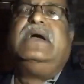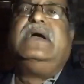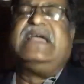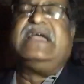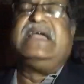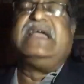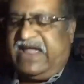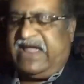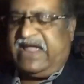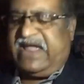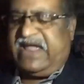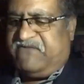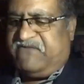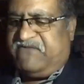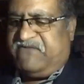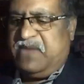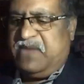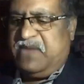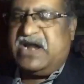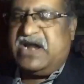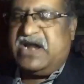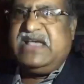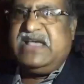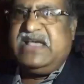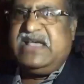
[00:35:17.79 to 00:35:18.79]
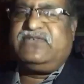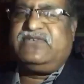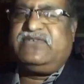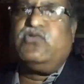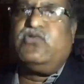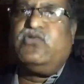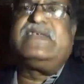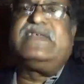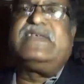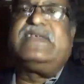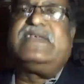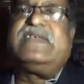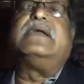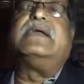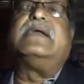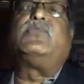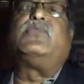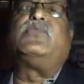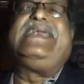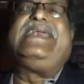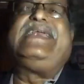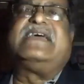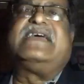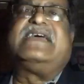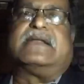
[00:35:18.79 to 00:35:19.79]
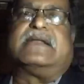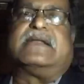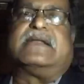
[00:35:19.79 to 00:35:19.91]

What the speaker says: everybody is using Twitter,